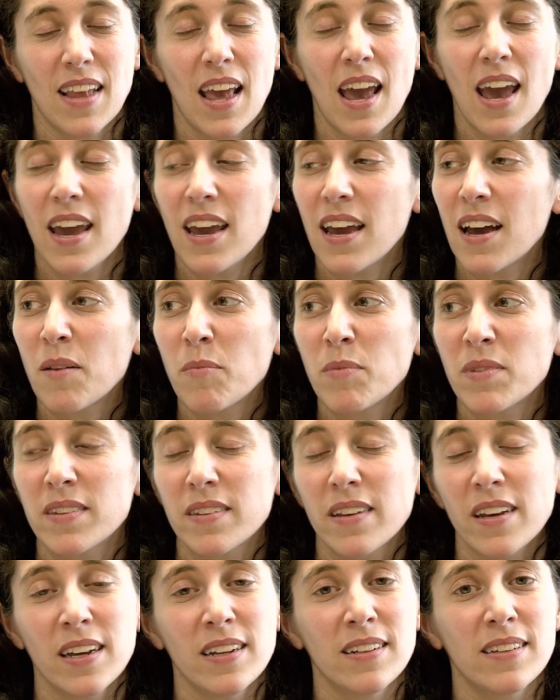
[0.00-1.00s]
Hey, I'm a
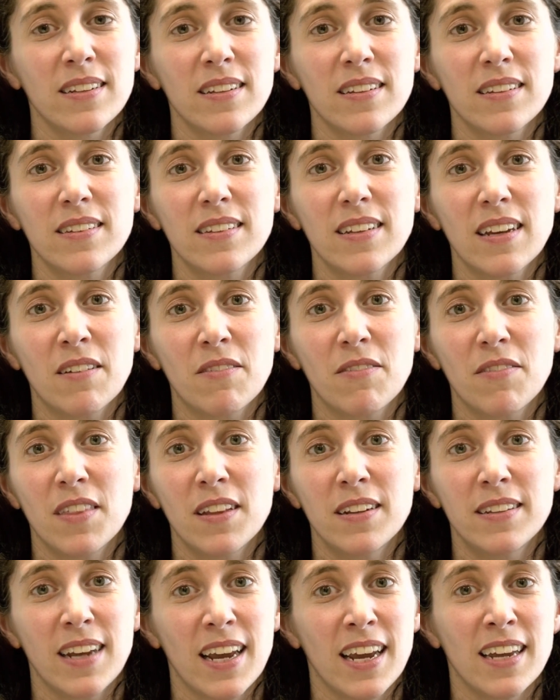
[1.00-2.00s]
scientist. If
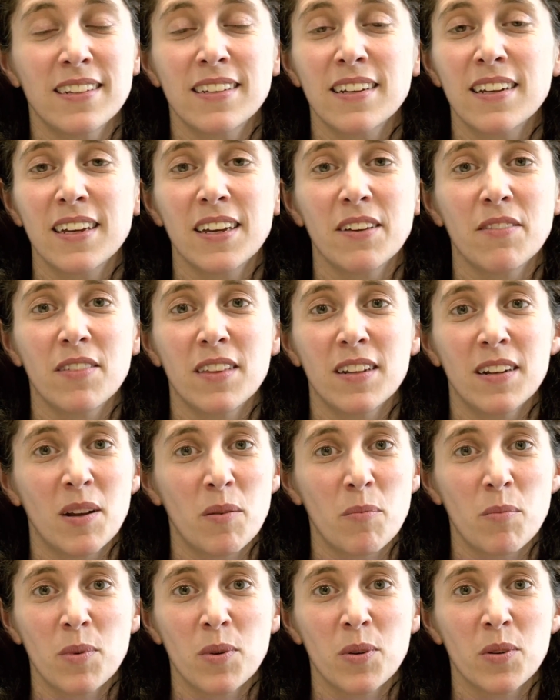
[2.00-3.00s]
the data, if the
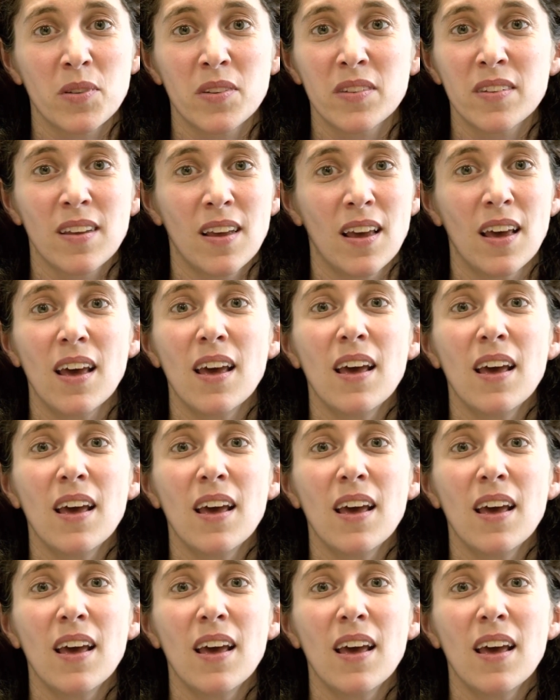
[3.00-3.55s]
numbers